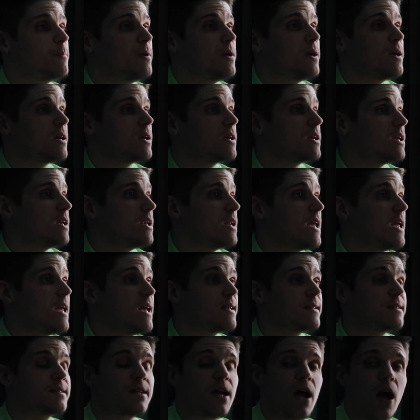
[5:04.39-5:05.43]
pick
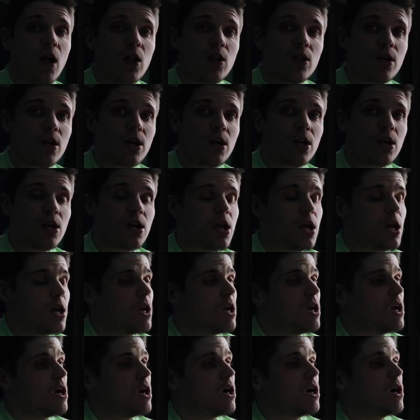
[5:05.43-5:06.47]
enhanced color,
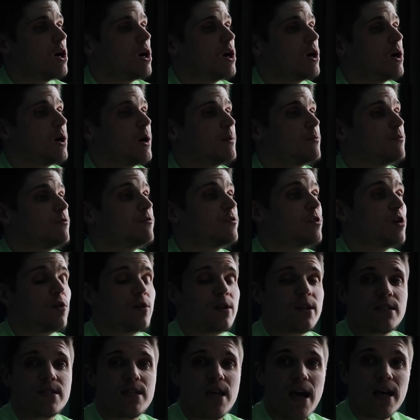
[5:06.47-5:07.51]
uh,
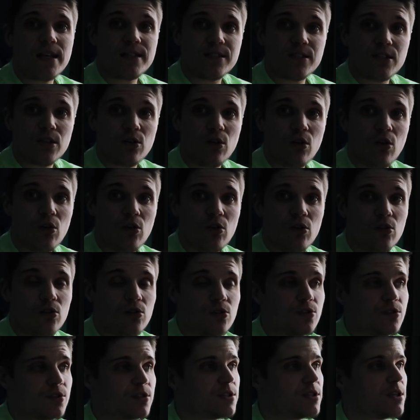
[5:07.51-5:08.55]
floating
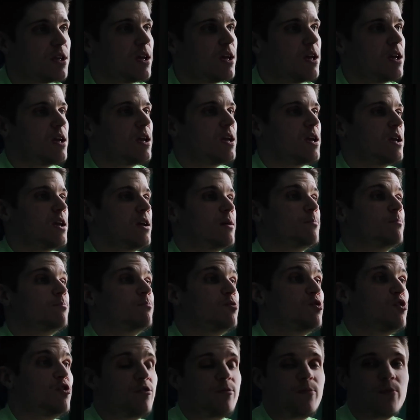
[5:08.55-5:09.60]
testicles,
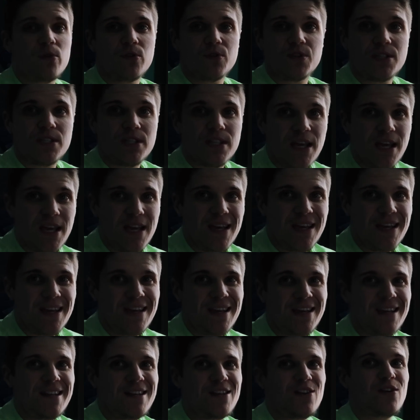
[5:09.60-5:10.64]
movable
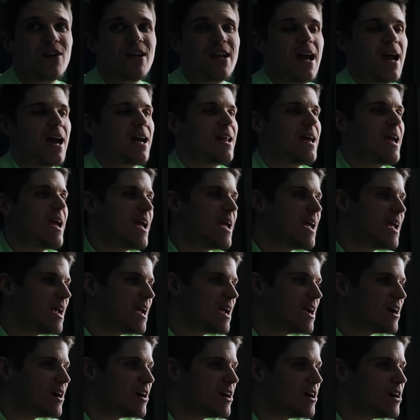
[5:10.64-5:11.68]
skin. You can add
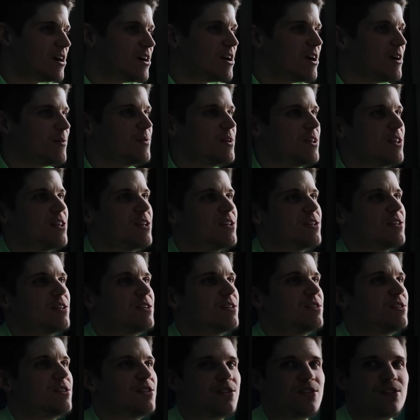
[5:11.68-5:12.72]
hair. I mean, it,
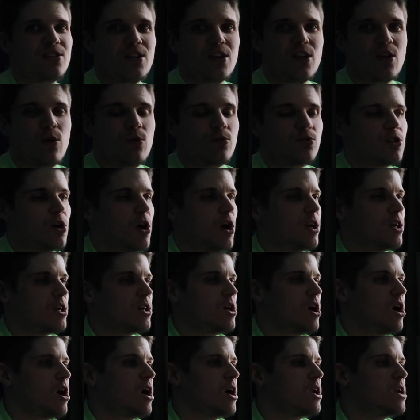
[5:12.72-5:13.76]
it just it goes on
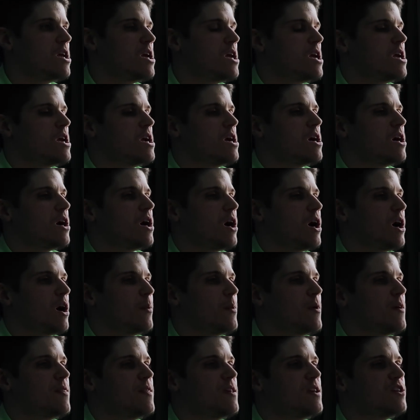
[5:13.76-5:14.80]
and on.
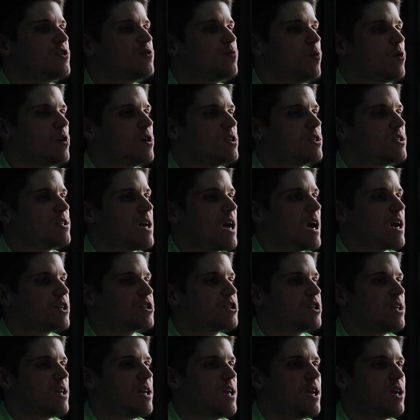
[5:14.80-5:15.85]
Um, and these ones
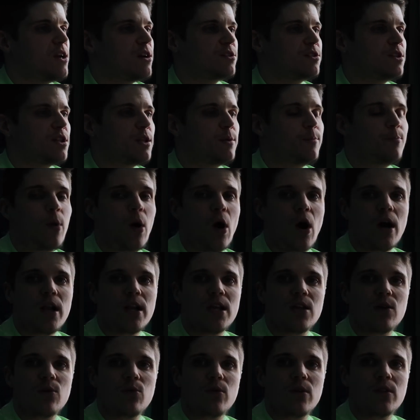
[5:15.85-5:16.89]
actually adhere to the
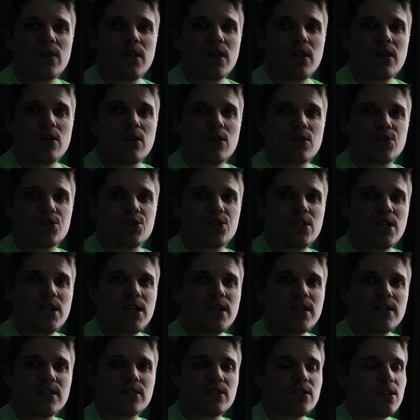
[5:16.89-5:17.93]
body with either
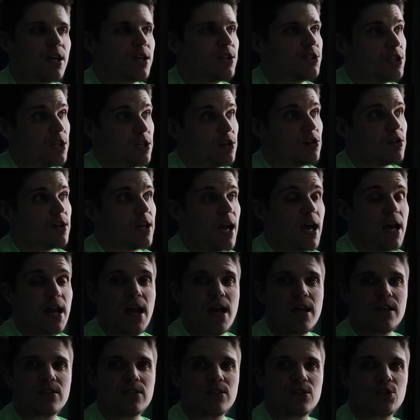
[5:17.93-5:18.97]
sheets, like GenderCat
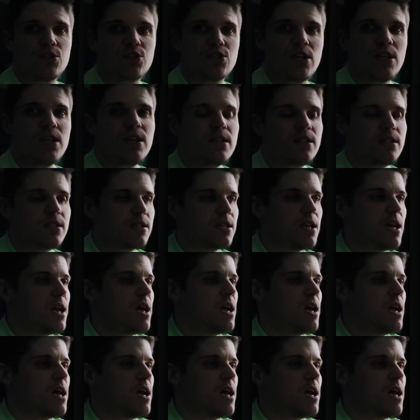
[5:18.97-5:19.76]
has the sheets,